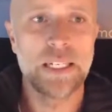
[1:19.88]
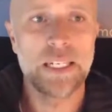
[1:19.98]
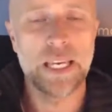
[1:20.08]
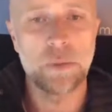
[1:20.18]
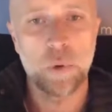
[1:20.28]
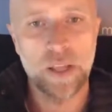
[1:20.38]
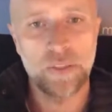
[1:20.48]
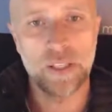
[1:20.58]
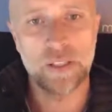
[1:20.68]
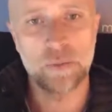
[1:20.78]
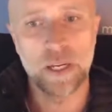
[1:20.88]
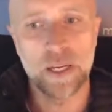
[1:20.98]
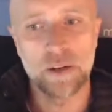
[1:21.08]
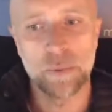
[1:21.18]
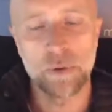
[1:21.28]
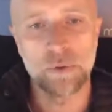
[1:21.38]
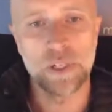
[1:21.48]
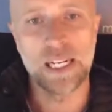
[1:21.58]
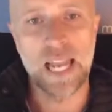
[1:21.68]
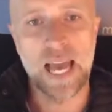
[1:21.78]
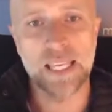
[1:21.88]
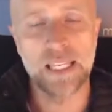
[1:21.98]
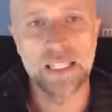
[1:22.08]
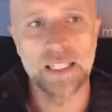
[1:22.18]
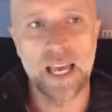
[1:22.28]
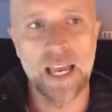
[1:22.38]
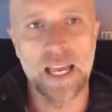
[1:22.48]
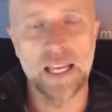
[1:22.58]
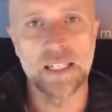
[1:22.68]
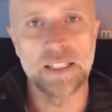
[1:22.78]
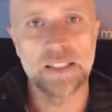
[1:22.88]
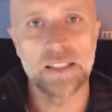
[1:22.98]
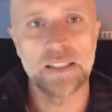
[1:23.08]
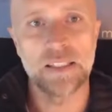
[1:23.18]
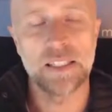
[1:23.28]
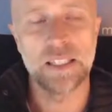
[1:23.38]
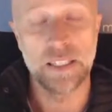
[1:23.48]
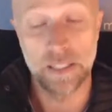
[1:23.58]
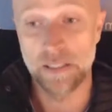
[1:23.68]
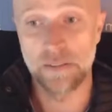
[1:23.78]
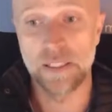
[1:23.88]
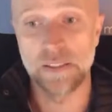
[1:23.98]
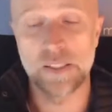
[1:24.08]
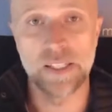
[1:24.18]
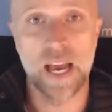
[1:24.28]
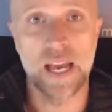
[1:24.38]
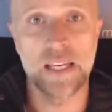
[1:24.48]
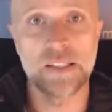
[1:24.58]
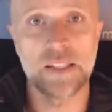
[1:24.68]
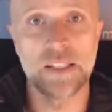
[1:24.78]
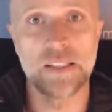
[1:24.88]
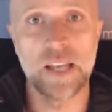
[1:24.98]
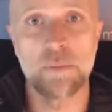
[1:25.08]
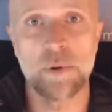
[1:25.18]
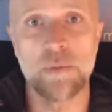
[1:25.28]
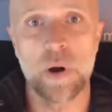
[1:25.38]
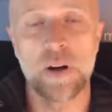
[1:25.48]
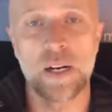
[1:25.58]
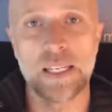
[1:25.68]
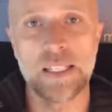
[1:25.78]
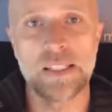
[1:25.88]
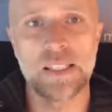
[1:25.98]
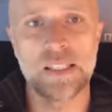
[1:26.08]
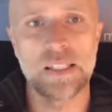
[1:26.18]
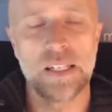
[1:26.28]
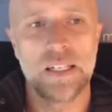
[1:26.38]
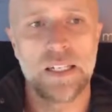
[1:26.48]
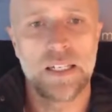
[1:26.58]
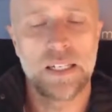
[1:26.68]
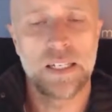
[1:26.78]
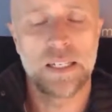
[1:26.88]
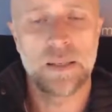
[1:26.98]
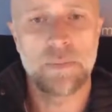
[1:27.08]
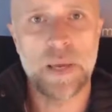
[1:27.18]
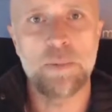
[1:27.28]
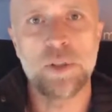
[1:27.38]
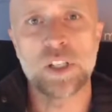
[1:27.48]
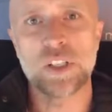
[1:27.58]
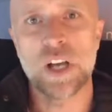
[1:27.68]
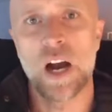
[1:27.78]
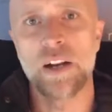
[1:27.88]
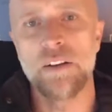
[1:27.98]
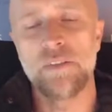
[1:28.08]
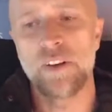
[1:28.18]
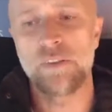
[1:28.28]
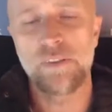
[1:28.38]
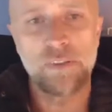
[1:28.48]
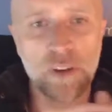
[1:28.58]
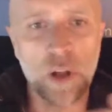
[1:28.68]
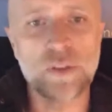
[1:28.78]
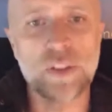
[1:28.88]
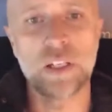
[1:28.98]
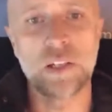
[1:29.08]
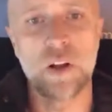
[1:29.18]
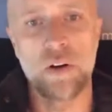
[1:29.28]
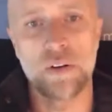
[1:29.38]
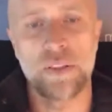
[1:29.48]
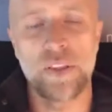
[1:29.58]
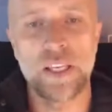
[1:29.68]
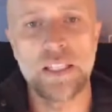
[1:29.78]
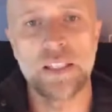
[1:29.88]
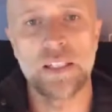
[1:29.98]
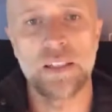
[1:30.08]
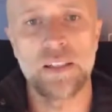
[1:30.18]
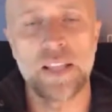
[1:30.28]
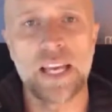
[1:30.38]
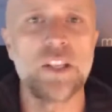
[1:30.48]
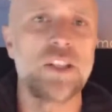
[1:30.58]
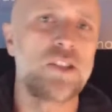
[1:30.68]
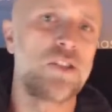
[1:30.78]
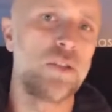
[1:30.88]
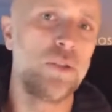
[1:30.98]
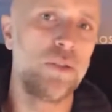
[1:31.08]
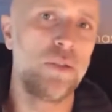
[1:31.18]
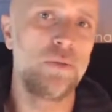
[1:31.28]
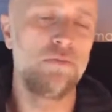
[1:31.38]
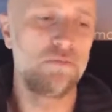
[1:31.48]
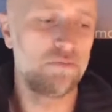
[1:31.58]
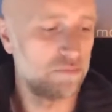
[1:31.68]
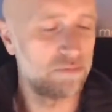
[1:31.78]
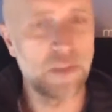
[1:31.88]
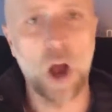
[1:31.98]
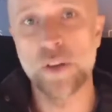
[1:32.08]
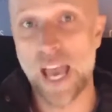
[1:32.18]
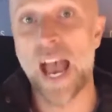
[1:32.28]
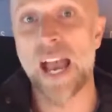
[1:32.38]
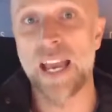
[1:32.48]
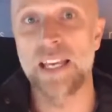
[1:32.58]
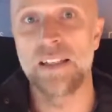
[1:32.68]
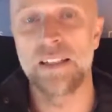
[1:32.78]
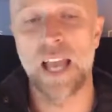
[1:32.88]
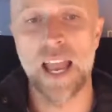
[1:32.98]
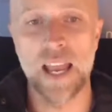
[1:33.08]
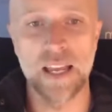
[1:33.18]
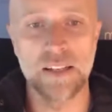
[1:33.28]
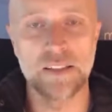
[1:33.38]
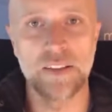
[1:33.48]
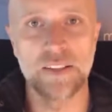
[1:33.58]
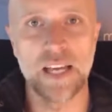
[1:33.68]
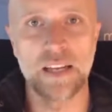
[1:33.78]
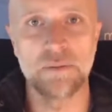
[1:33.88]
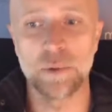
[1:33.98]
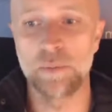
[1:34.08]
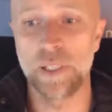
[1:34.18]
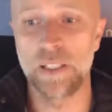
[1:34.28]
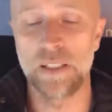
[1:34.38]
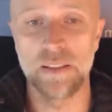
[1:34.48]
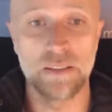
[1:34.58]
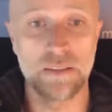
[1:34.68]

Yet what I think we're really lacking, and in today's contemporary model, is this people just kind of floating along, thinking that they can just do okay and that will be,